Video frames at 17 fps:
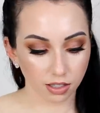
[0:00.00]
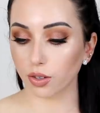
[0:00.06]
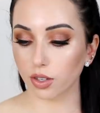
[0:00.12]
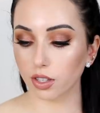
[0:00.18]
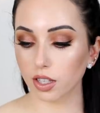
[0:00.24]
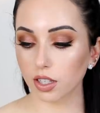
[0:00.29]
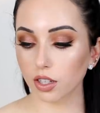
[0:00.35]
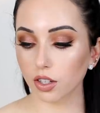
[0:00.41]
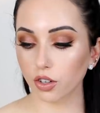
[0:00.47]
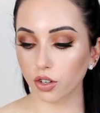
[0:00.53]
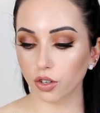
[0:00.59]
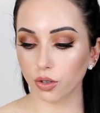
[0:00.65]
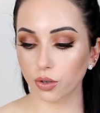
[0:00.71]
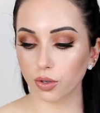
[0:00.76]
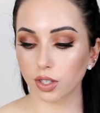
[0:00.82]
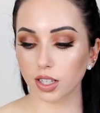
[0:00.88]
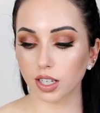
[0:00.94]
So this is a
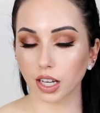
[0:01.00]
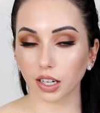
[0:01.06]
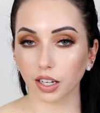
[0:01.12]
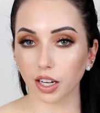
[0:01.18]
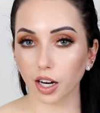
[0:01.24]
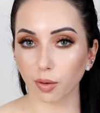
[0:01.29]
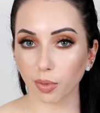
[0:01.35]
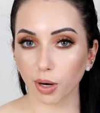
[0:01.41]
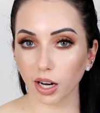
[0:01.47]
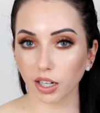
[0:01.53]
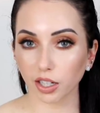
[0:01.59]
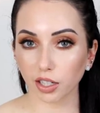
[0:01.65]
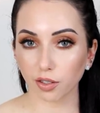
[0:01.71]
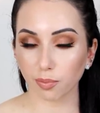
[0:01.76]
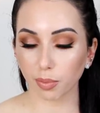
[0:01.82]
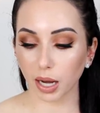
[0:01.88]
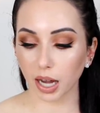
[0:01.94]
new skincare
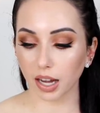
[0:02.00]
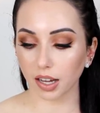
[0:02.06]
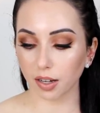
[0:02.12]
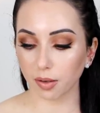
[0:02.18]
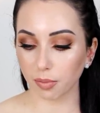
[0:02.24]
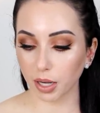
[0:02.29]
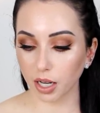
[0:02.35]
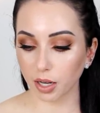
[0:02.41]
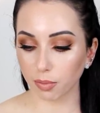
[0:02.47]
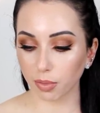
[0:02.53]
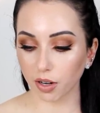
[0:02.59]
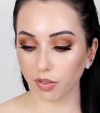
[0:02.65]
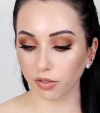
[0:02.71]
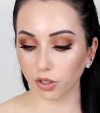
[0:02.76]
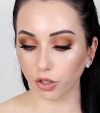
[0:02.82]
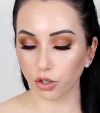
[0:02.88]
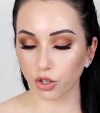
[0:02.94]
product by Makeup
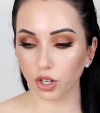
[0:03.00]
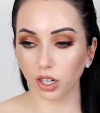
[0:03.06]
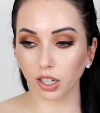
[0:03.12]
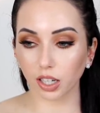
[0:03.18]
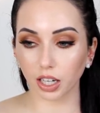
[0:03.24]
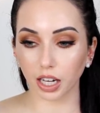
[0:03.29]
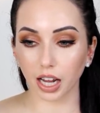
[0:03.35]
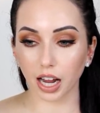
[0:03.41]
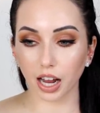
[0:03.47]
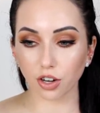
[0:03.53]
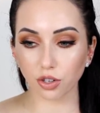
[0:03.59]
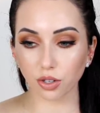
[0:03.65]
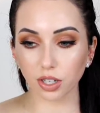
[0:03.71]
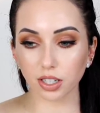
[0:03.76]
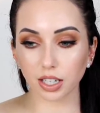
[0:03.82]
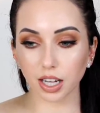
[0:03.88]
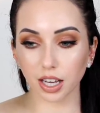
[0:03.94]
Revolution, and I
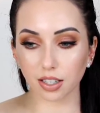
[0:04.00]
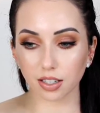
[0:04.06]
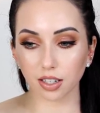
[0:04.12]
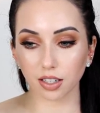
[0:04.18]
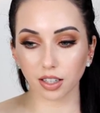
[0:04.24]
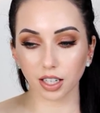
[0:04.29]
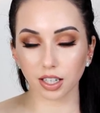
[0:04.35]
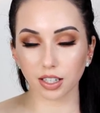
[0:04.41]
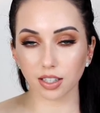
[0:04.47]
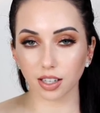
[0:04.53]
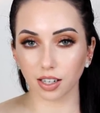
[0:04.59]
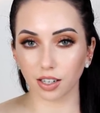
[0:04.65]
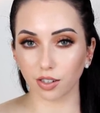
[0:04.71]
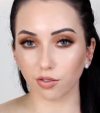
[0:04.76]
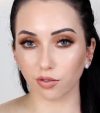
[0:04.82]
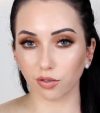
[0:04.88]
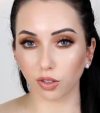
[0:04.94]
actually tested this
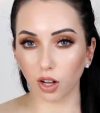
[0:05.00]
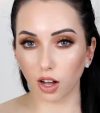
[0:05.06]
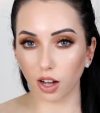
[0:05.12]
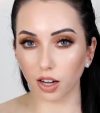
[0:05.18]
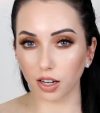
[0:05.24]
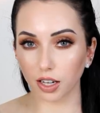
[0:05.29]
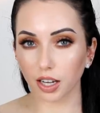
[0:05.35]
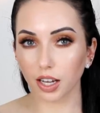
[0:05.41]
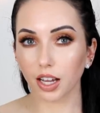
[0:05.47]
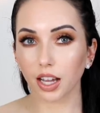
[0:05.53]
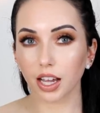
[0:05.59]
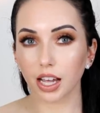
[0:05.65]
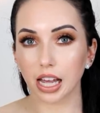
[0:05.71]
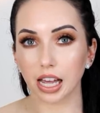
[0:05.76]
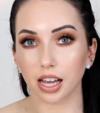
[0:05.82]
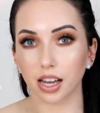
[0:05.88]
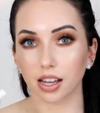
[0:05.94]
in a vlog,
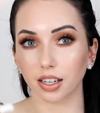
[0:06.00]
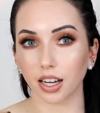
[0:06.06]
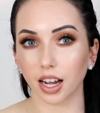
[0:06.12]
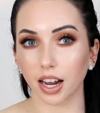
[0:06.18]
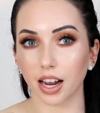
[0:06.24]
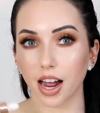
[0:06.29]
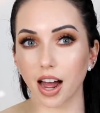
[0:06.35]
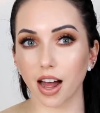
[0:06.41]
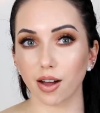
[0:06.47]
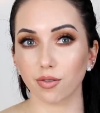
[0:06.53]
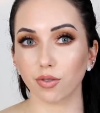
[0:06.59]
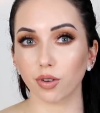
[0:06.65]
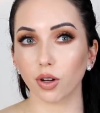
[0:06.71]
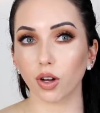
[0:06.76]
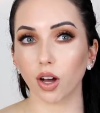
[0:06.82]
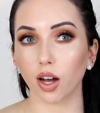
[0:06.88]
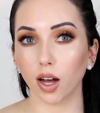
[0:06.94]
and I have
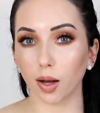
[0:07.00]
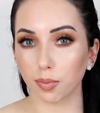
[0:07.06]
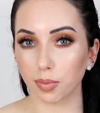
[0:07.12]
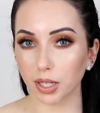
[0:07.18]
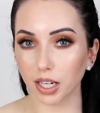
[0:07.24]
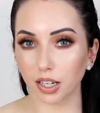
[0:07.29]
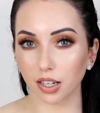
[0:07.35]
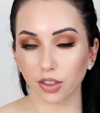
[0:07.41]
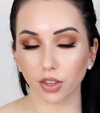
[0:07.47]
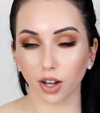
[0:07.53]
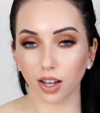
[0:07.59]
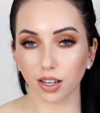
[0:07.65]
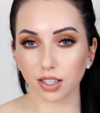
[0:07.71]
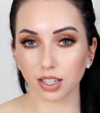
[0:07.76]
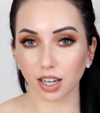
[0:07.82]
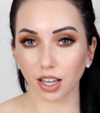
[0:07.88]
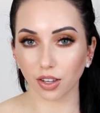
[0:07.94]
updated
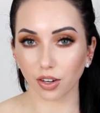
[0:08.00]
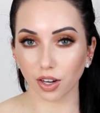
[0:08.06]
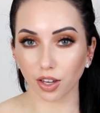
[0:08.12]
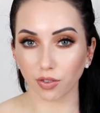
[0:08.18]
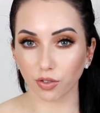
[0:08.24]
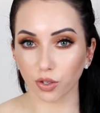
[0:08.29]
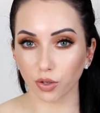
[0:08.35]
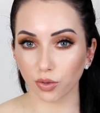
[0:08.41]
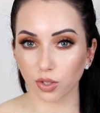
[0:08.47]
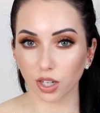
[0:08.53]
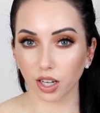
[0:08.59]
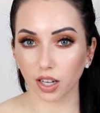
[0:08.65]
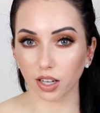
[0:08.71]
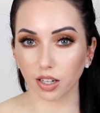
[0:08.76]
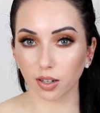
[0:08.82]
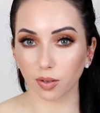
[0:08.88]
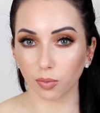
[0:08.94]
thoughts now that I've used
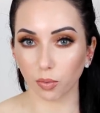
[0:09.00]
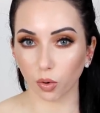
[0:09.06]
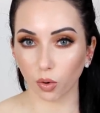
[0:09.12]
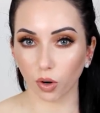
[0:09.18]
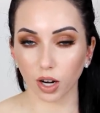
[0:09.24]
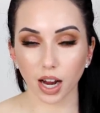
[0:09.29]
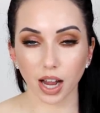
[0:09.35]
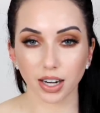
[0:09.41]
it more.